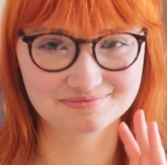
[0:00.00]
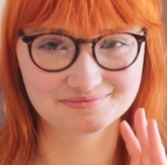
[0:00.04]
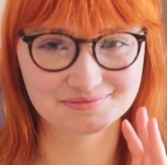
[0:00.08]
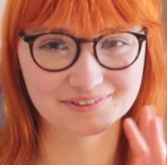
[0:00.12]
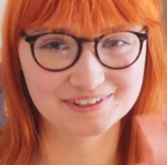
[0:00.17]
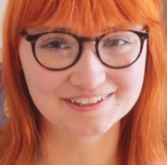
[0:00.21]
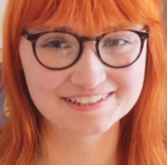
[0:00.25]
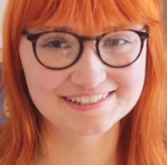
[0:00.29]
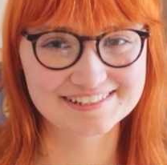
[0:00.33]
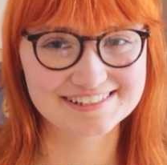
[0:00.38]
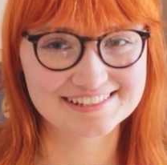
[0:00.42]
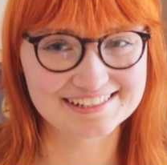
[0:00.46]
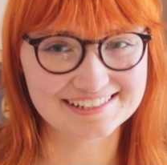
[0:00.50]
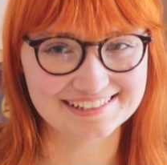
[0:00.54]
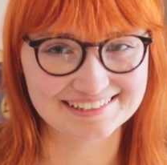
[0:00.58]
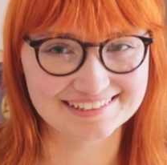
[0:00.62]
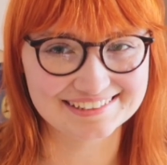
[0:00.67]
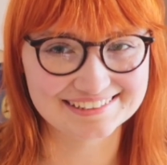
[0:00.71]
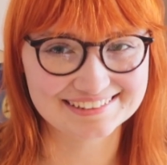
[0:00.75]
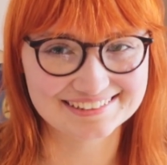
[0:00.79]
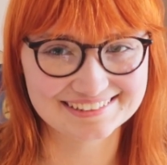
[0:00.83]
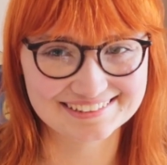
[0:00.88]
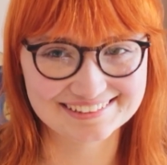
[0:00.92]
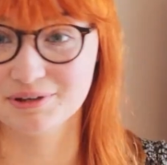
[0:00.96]
We'll
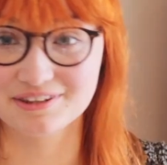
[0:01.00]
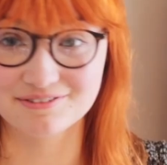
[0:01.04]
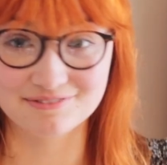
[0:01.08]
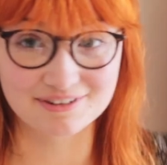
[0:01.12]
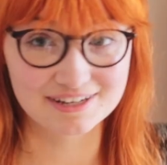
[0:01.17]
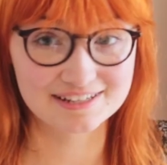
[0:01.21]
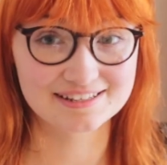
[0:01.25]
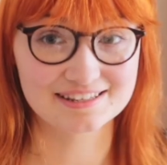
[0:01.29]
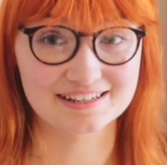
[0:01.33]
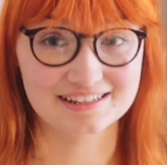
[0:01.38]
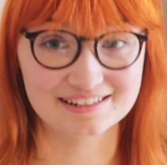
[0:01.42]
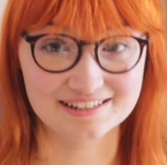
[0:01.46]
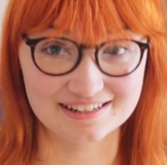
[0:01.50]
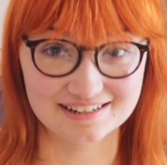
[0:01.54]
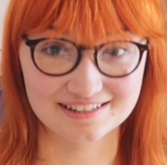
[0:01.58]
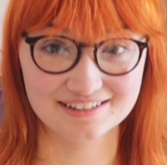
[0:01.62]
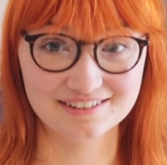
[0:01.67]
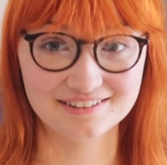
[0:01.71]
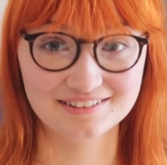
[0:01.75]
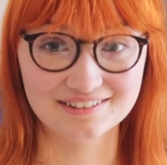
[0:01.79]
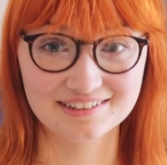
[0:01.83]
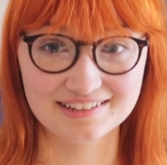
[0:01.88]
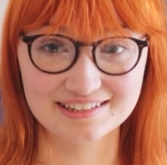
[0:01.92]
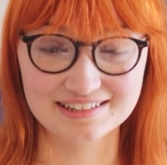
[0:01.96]
see. But the first thing to
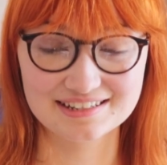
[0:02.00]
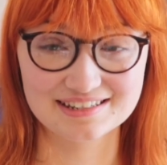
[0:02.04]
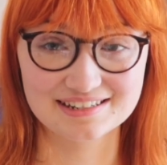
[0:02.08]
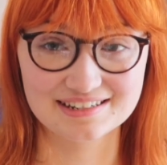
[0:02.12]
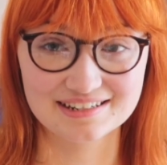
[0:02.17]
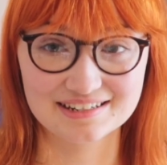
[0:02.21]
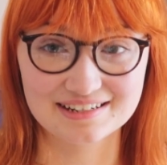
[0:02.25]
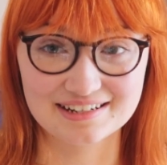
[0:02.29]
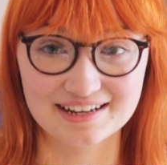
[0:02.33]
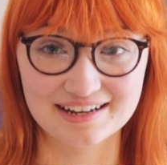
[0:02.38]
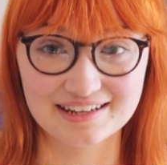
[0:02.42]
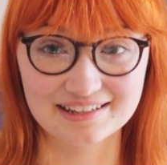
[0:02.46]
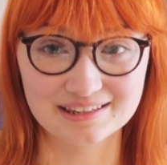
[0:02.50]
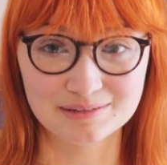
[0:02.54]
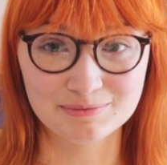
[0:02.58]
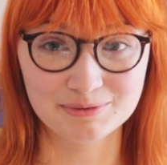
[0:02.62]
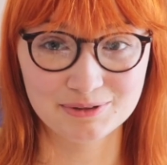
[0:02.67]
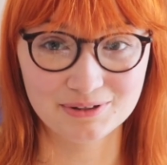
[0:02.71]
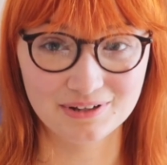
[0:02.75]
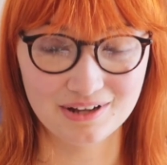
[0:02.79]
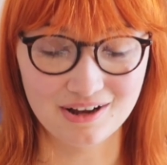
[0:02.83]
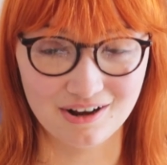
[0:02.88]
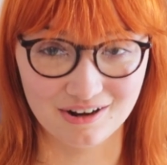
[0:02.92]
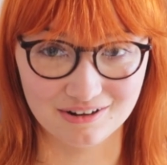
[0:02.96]
do is to take them
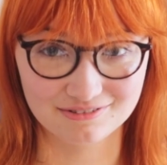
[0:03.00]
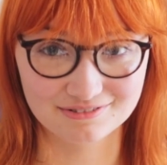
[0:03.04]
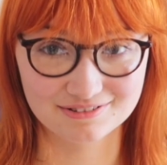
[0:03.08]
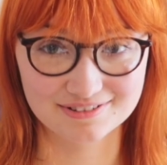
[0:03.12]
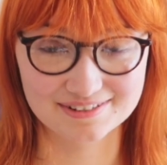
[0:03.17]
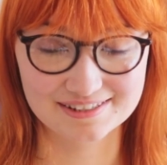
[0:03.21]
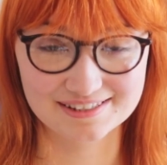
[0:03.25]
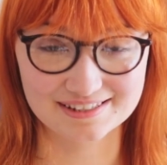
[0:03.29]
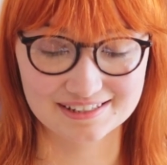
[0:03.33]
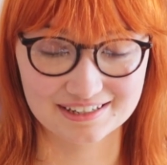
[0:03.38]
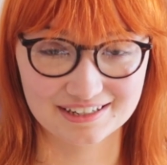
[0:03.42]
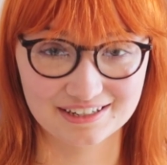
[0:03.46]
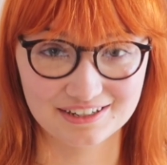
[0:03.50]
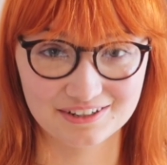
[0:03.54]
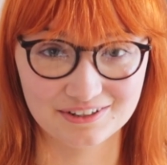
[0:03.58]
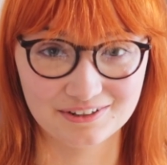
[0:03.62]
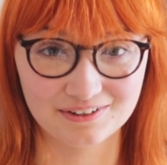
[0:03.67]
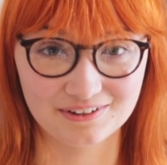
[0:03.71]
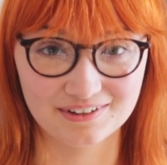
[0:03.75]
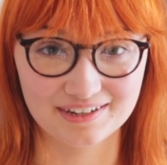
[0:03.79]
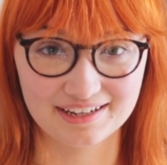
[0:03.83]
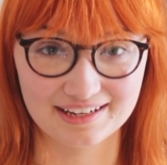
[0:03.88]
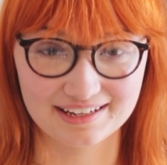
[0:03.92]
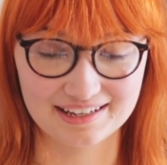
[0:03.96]
all off,
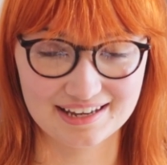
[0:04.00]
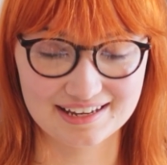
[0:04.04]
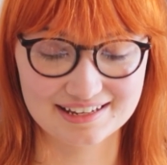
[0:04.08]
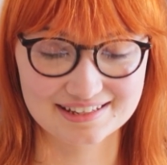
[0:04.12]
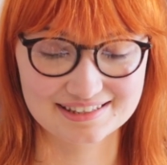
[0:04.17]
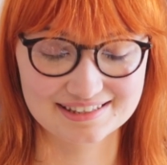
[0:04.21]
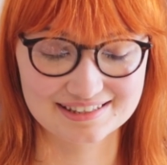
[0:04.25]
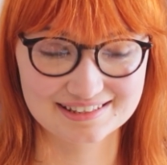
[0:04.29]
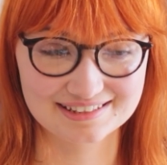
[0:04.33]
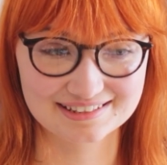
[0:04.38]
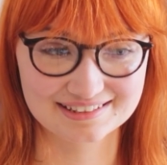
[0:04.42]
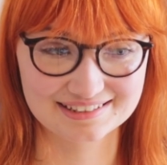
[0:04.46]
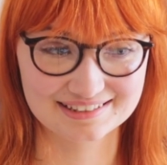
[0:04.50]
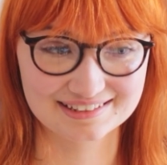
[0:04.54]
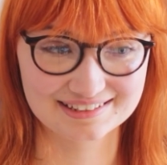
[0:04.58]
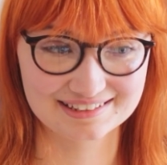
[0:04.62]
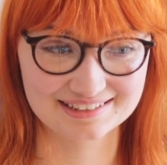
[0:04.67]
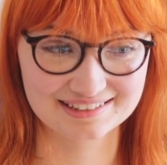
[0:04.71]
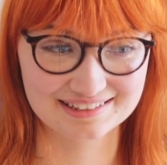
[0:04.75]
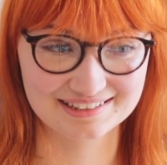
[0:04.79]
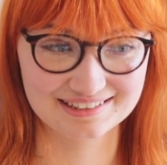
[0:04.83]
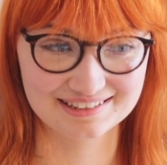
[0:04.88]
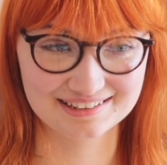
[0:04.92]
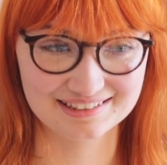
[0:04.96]
so I guess
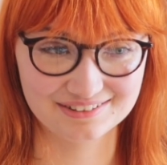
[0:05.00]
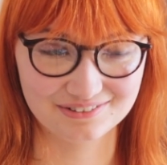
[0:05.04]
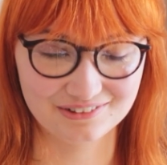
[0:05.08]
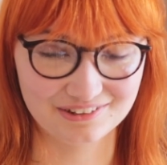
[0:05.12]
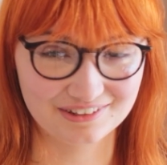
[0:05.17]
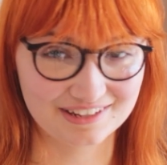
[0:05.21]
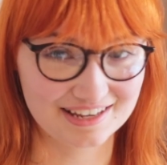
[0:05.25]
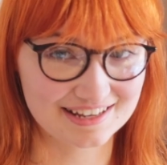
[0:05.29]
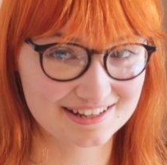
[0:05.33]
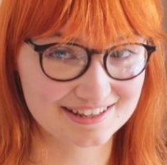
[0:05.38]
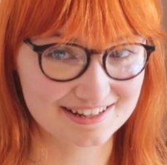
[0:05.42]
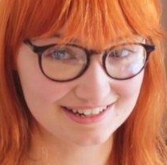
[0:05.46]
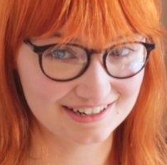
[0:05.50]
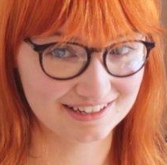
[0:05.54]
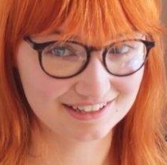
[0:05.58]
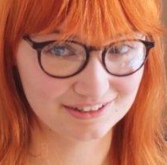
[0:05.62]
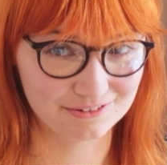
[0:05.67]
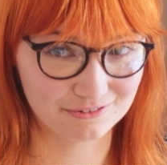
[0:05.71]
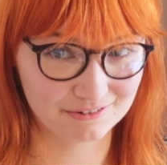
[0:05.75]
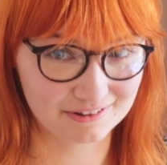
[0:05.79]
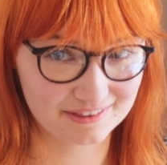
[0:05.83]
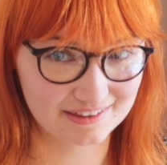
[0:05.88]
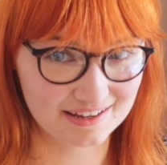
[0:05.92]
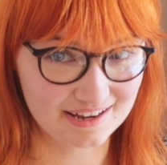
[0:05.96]
we'll get
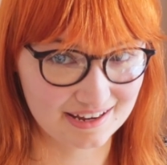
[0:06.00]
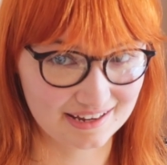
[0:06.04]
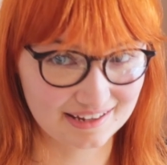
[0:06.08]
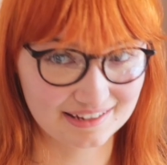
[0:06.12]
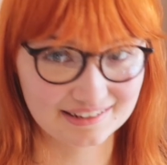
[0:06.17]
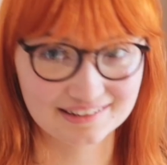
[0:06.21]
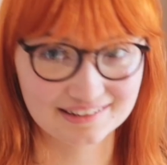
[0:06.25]
started with that.